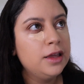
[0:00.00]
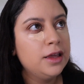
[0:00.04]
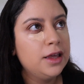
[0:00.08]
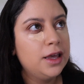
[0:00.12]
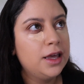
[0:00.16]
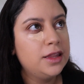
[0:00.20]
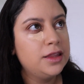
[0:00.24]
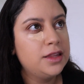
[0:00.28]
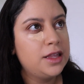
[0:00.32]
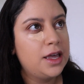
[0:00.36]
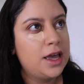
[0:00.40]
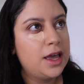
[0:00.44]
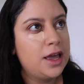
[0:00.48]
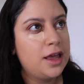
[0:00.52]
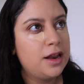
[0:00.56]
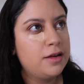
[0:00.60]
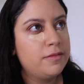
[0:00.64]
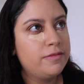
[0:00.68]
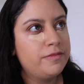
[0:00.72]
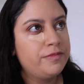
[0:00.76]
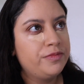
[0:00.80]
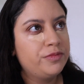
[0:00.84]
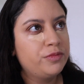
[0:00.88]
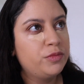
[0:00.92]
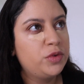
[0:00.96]
And
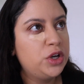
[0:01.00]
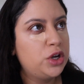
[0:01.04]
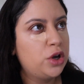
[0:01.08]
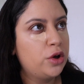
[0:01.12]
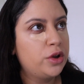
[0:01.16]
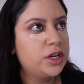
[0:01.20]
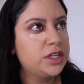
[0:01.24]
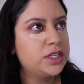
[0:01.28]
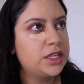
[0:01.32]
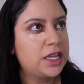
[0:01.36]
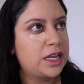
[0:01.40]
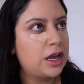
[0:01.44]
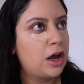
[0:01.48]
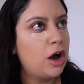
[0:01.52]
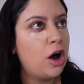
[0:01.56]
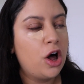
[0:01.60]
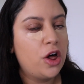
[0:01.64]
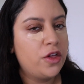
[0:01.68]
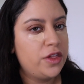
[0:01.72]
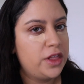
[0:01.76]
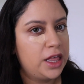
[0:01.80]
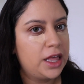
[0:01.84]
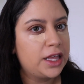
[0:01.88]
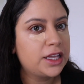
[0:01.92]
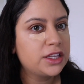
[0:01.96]
then we noticed
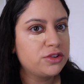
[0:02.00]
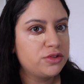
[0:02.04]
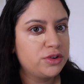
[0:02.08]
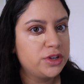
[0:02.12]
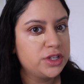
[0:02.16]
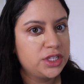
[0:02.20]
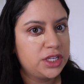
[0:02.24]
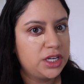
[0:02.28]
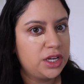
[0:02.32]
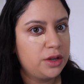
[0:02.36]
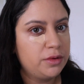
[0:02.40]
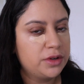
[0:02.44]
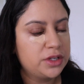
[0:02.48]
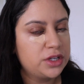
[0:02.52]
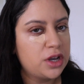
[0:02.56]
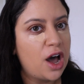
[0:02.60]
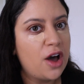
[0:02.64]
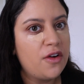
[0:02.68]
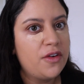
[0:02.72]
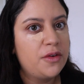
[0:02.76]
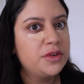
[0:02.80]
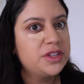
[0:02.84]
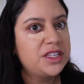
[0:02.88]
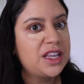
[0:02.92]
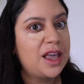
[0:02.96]
all the electricity was
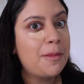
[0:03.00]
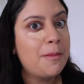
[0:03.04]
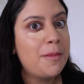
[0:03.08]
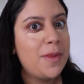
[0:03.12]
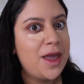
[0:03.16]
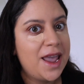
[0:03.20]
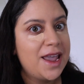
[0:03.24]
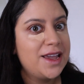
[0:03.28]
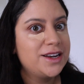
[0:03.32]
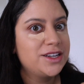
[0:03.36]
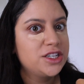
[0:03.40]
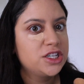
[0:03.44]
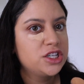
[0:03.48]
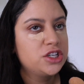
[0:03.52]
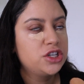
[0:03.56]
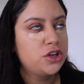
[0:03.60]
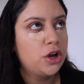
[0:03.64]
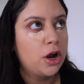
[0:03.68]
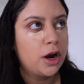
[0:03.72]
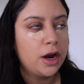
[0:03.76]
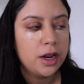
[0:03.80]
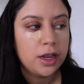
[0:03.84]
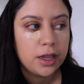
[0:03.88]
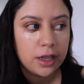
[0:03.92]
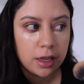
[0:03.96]
off. It was pitch
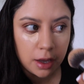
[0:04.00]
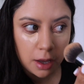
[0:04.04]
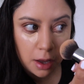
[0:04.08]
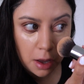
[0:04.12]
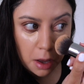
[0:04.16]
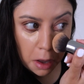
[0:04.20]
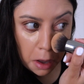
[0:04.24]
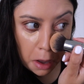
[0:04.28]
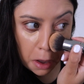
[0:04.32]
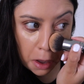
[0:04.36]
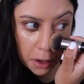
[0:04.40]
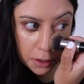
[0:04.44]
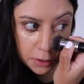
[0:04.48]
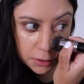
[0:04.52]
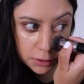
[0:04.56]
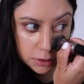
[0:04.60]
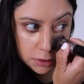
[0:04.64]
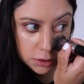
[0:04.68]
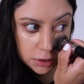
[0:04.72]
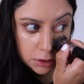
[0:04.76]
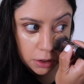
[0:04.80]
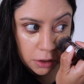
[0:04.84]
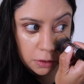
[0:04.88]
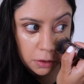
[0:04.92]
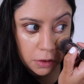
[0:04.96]
dark. And
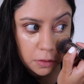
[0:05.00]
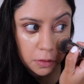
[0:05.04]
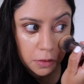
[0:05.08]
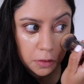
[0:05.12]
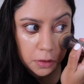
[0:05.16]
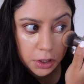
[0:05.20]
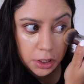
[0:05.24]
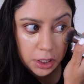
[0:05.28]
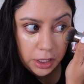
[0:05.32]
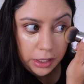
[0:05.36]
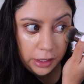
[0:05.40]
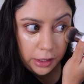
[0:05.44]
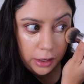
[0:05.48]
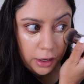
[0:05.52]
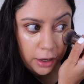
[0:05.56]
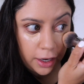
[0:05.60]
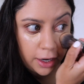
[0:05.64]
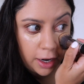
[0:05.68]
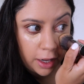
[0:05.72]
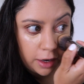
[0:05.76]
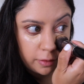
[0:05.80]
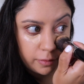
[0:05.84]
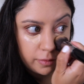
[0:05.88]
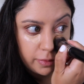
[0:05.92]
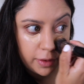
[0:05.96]
so he got
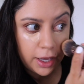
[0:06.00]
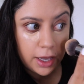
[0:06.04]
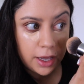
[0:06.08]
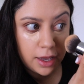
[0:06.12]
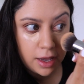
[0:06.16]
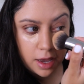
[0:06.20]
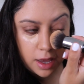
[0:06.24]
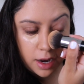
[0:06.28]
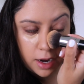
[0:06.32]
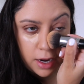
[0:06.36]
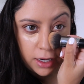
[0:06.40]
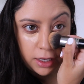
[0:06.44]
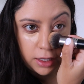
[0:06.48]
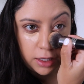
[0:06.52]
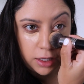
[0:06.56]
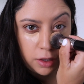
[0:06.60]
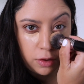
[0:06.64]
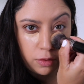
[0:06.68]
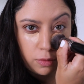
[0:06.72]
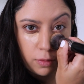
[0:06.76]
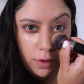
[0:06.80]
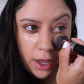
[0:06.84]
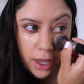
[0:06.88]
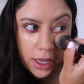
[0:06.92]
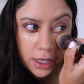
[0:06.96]
out of bed and he
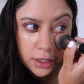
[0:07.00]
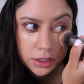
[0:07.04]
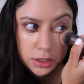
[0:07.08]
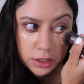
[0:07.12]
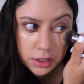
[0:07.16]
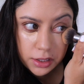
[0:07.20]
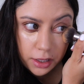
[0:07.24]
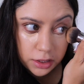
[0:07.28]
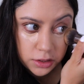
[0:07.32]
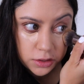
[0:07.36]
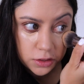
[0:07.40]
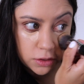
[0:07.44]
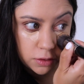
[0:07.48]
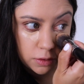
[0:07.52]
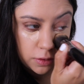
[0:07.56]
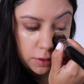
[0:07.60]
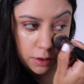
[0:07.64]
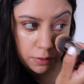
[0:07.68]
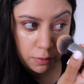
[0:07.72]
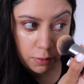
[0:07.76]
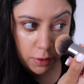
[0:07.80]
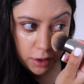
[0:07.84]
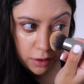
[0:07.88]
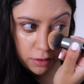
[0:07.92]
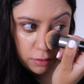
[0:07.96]
went to
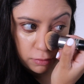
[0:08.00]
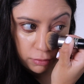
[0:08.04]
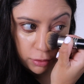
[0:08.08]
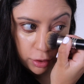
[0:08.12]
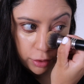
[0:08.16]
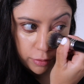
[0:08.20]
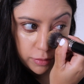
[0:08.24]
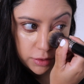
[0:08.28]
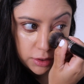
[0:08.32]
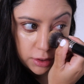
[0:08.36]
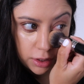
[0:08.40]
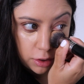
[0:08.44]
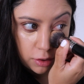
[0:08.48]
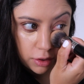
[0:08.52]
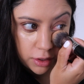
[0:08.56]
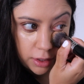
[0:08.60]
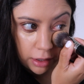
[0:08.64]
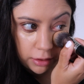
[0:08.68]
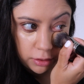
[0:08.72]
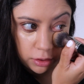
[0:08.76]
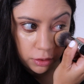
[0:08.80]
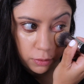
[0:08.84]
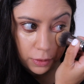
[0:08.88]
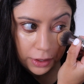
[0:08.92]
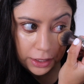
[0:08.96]
one of the rooms and looked
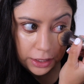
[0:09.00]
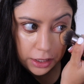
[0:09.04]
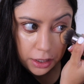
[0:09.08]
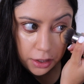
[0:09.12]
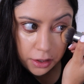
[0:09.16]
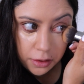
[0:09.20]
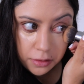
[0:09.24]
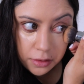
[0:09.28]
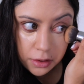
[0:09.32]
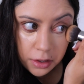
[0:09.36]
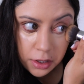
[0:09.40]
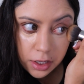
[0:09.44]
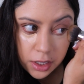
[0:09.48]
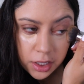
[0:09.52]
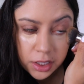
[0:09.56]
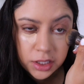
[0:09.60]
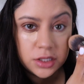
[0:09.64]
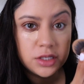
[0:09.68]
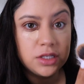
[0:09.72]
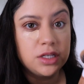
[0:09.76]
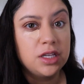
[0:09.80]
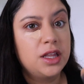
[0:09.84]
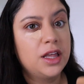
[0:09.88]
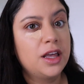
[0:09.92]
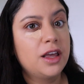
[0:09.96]
out the window
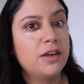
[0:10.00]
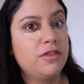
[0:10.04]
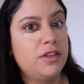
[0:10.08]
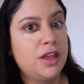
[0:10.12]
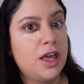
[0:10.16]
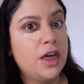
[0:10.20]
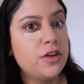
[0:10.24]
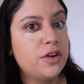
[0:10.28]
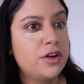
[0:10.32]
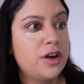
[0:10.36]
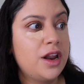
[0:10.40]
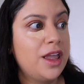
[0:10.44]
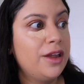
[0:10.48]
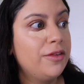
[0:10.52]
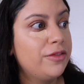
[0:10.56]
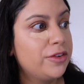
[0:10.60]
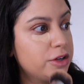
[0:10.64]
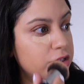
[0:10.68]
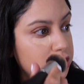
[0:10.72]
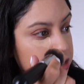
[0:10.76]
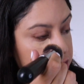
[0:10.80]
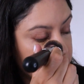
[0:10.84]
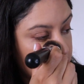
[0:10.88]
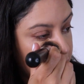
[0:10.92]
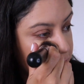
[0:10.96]
to see if the other
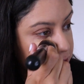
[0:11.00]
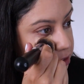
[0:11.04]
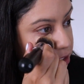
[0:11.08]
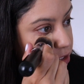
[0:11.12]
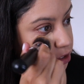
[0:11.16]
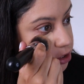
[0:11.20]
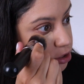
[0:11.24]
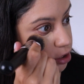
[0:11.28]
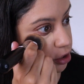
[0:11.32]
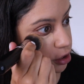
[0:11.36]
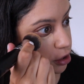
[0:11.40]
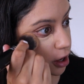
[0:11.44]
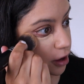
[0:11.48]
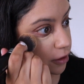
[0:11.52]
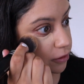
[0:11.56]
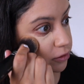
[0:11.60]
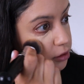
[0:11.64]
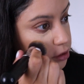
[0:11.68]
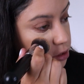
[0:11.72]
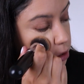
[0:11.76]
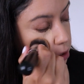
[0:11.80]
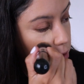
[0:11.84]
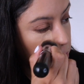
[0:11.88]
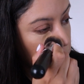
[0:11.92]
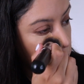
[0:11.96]
neighbors' lights had turned off
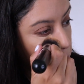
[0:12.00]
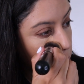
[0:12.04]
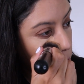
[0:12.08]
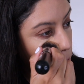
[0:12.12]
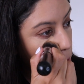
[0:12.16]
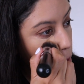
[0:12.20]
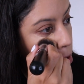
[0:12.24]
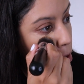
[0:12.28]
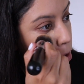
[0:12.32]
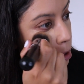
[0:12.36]
too.